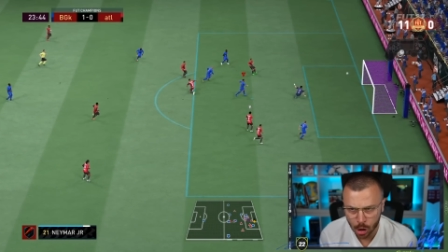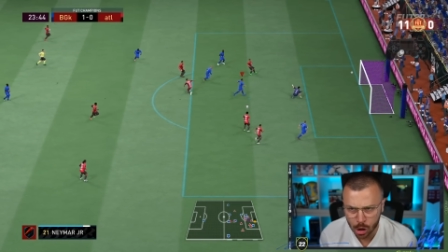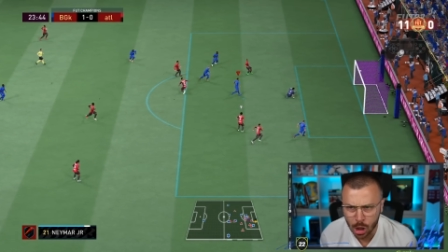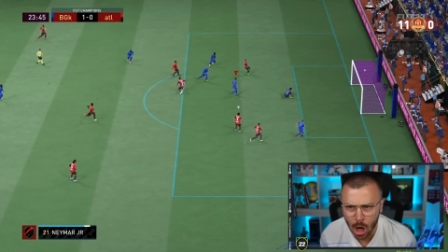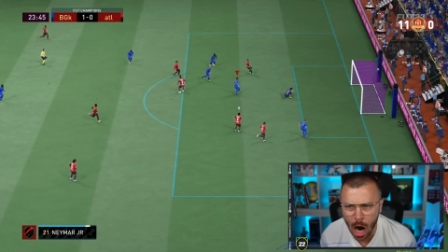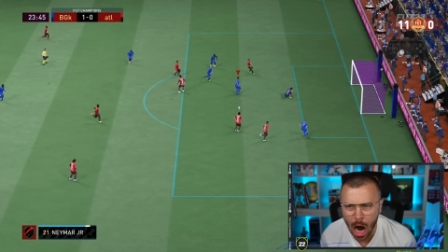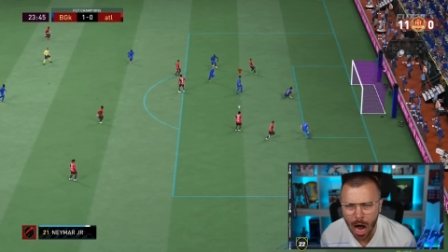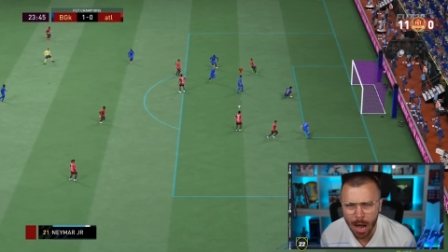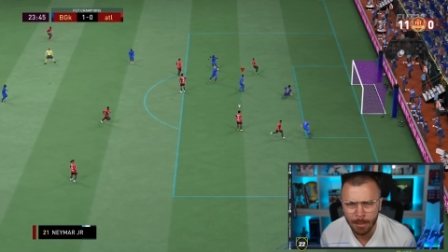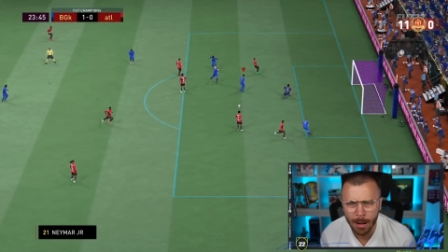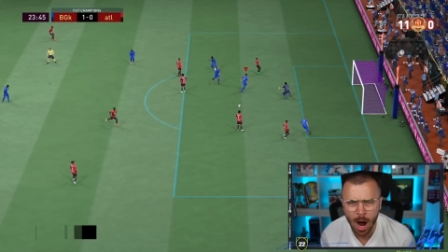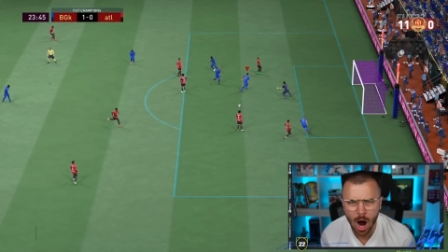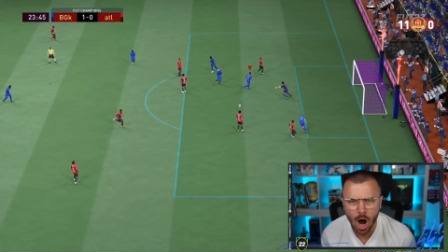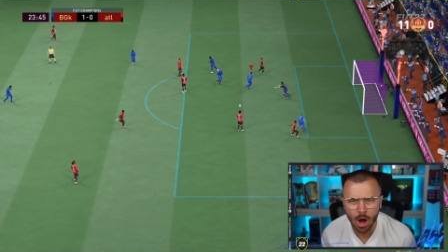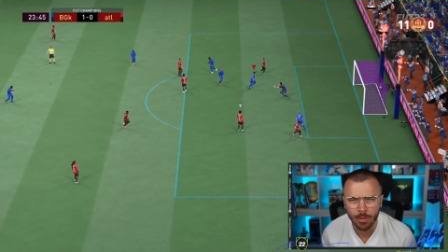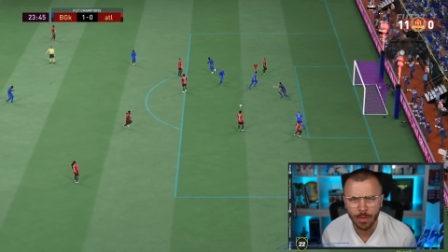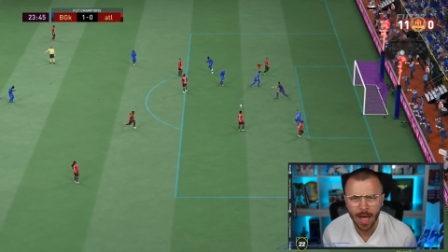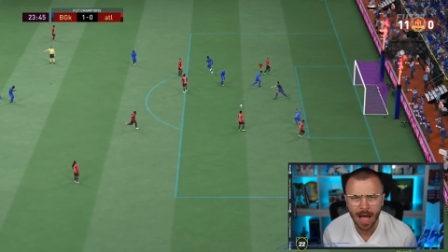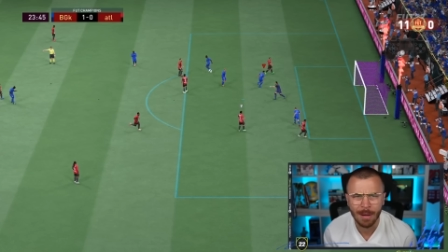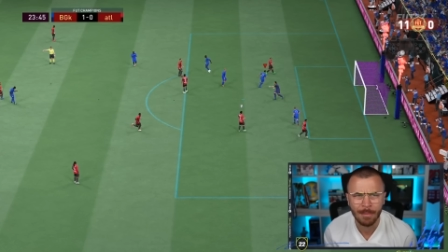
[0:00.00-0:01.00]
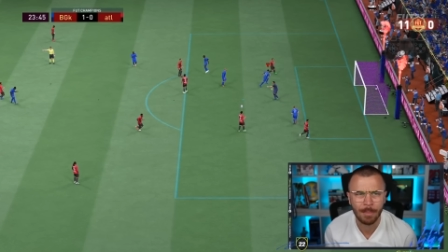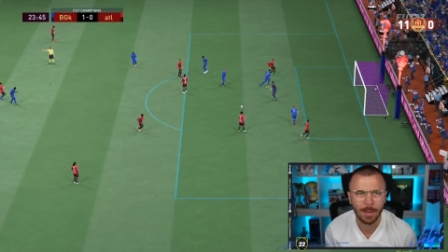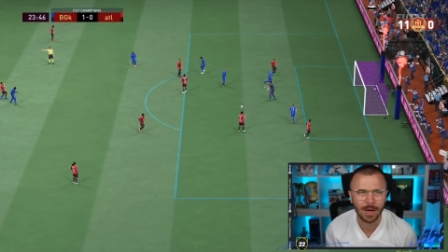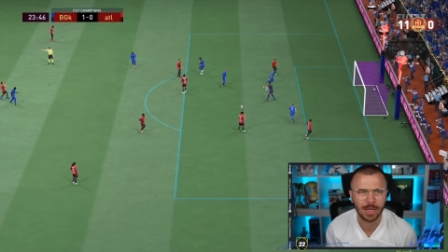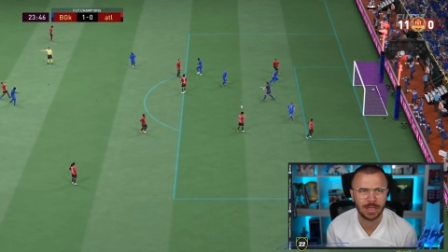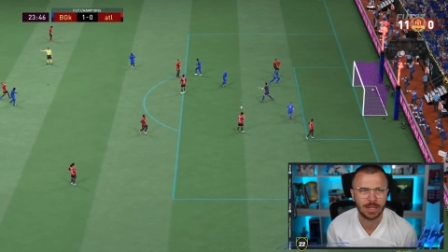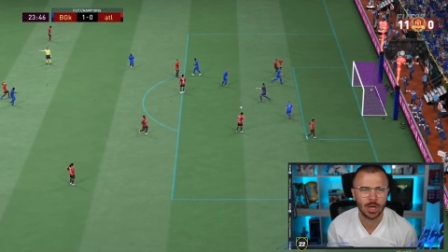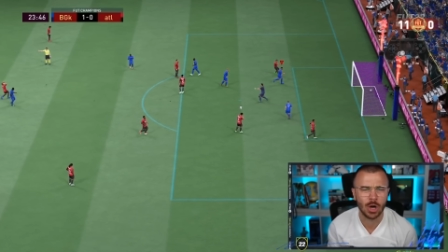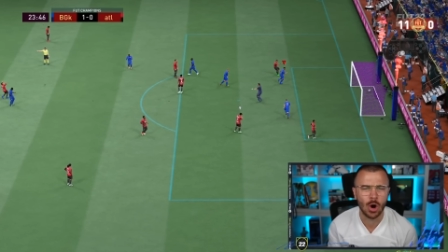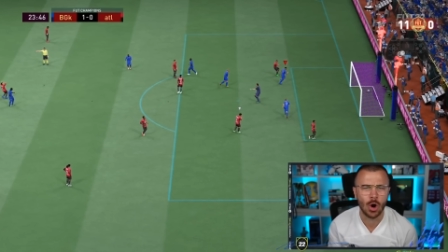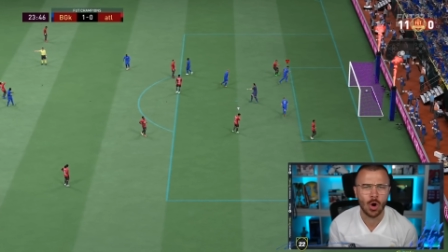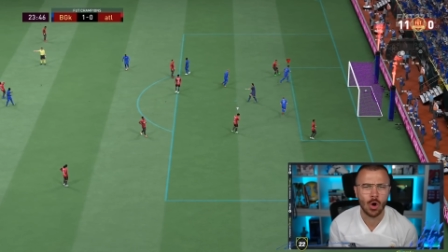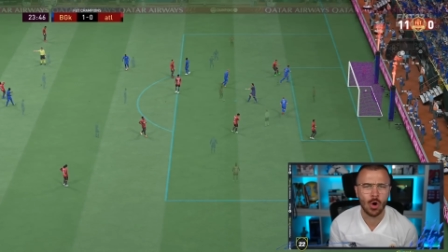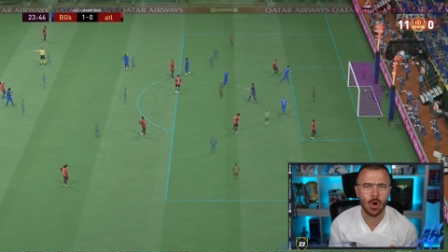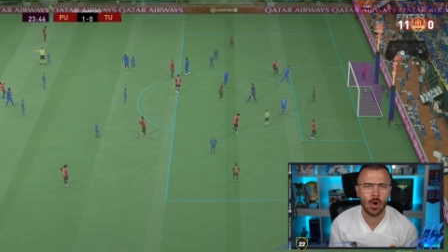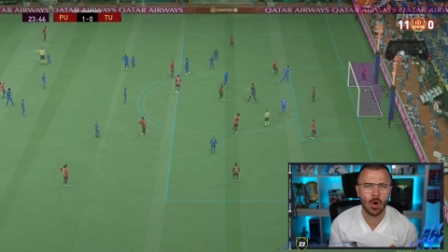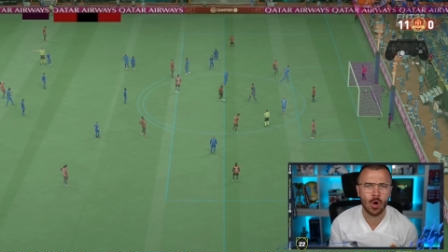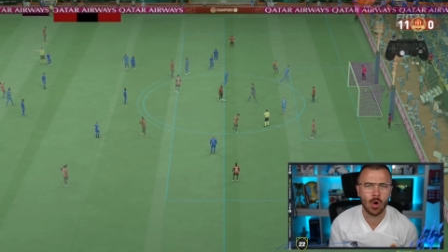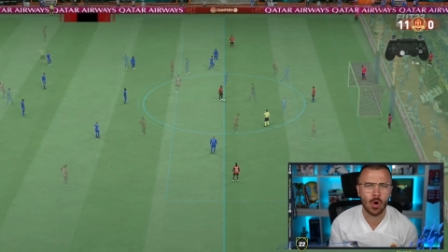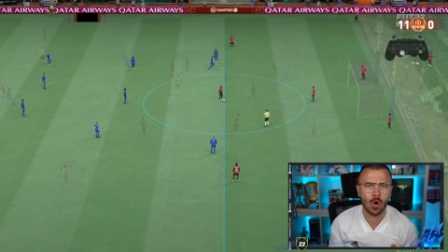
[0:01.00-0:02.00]
Come on, number two.
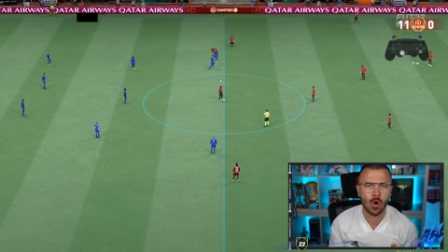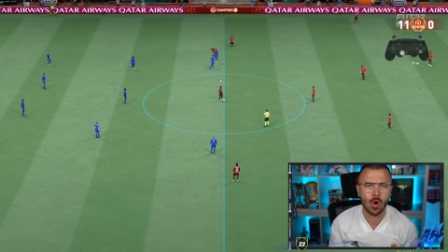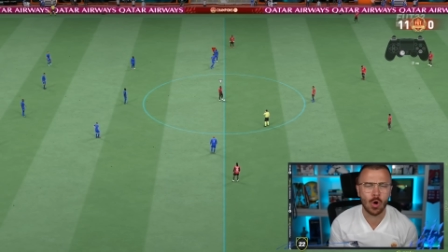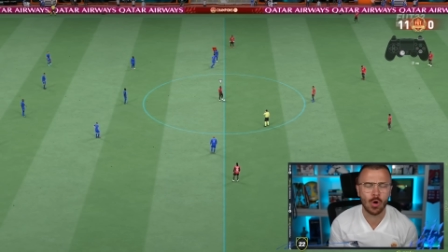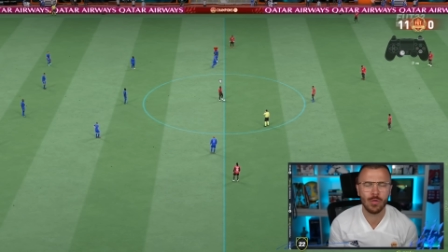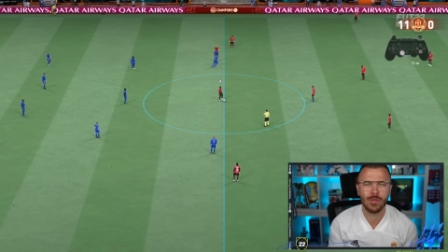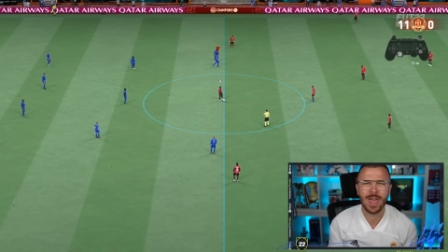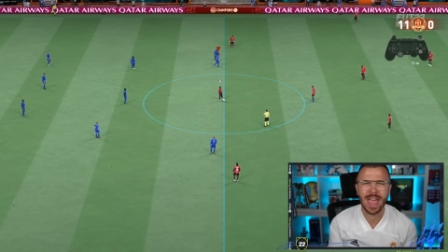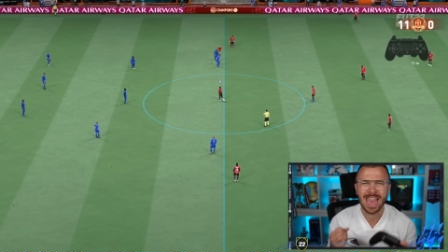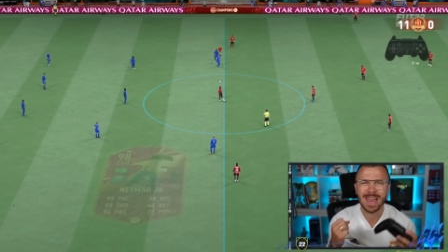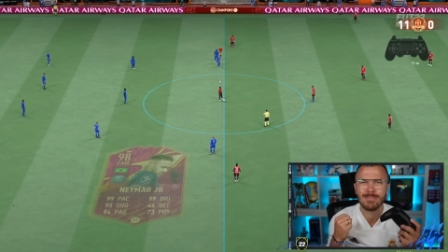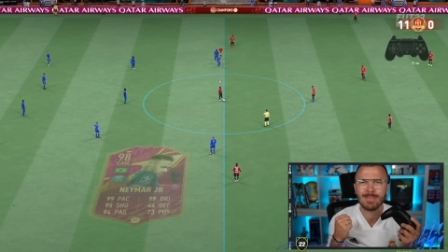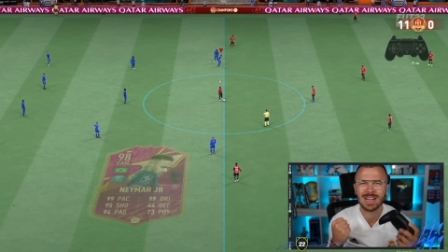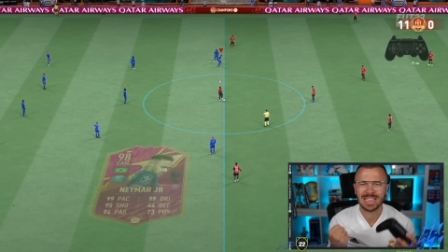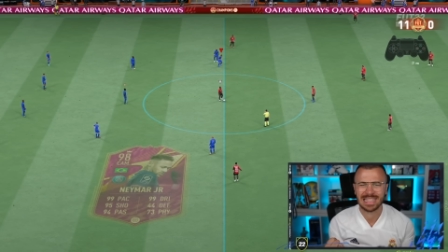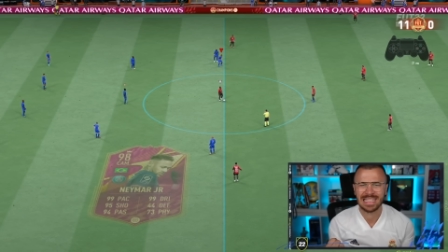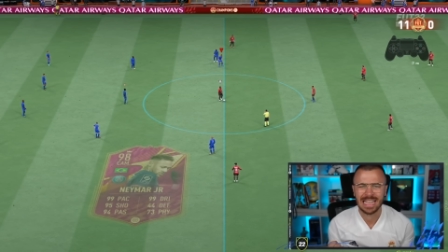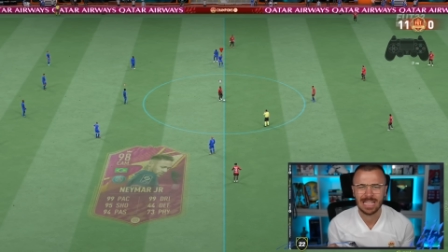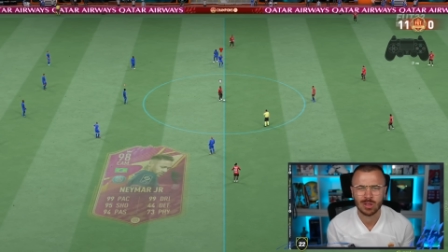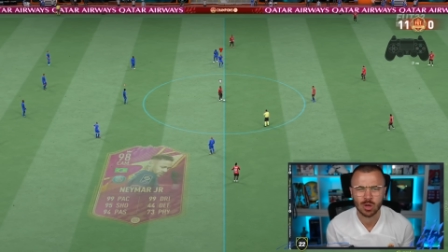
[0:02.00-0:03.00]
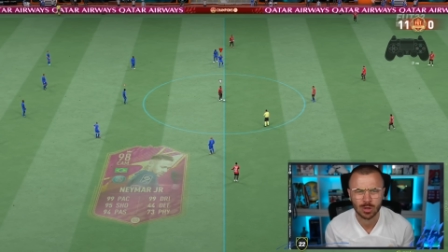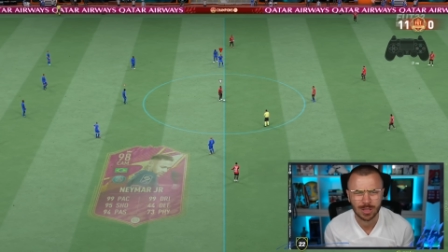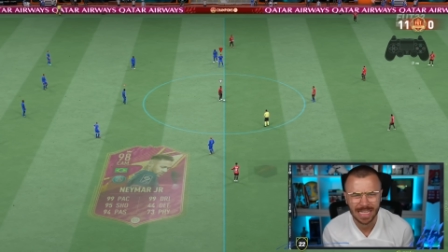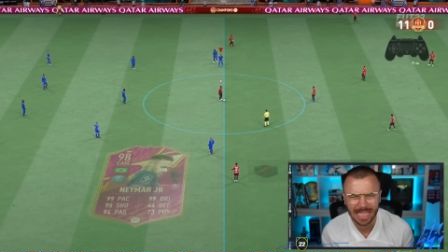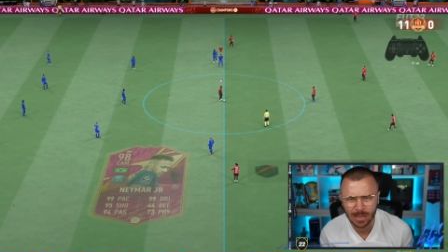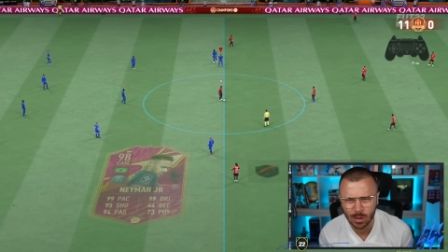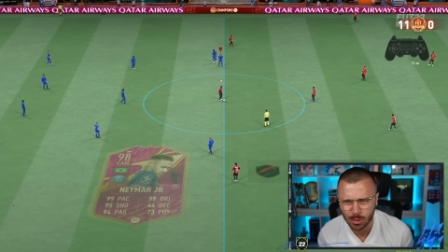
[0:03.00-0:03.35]
Neymar, Cito.